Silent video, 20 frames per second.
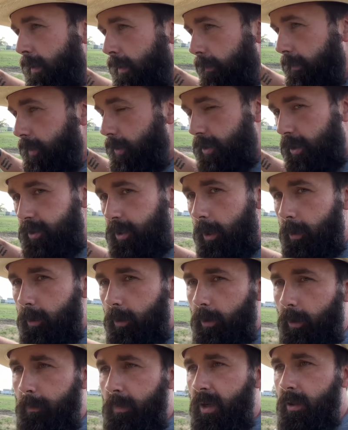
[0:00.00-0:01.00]
there's a
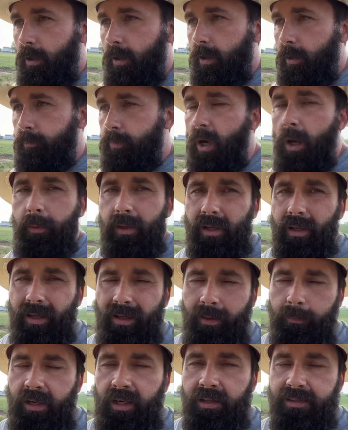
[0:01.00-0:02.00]
term, probably,
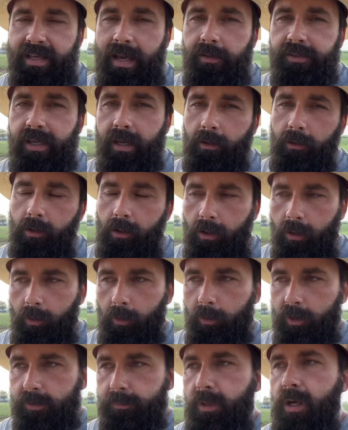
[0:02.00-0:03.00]
I mean, it's outside of
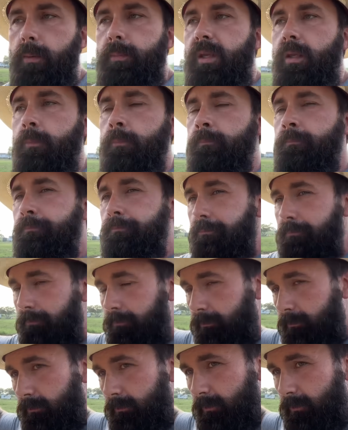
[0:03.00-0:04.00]
Longhorns, but I mean,
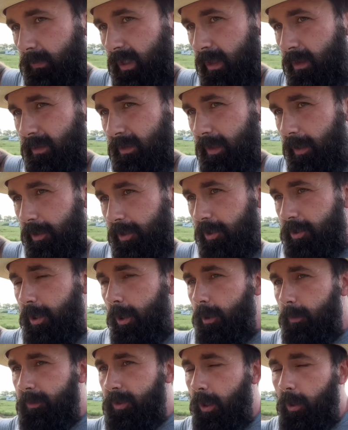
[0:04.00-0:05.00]
there's a
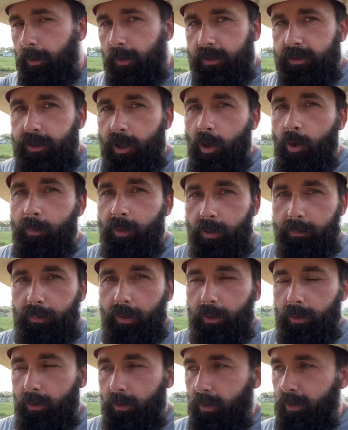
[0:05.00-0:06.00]
term called a gomer
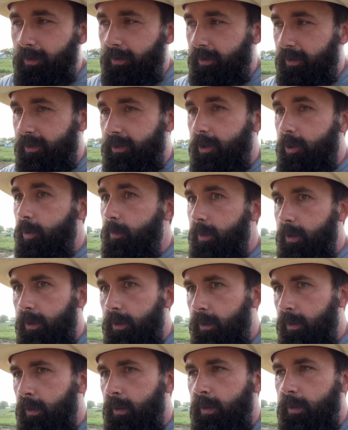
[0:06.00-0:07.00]
bull or a goober,
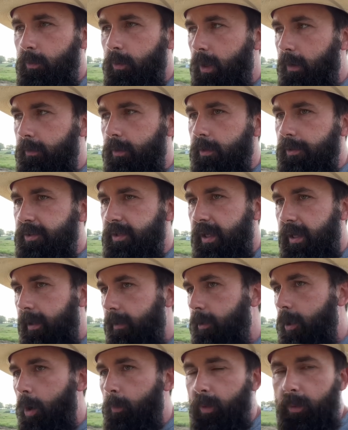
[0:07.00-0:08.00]
whatever you want to say.
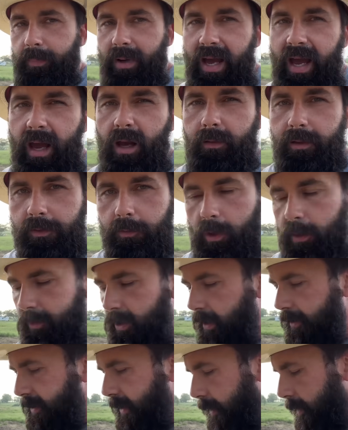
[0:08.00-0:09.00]
Gomer Pyle is what I'm
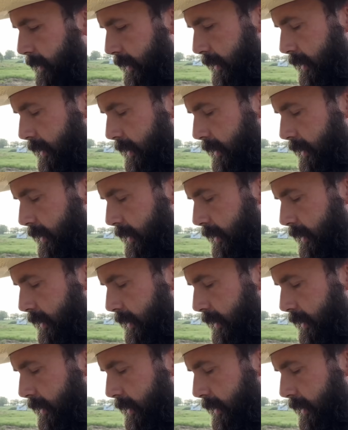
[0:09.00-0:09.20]
trying to say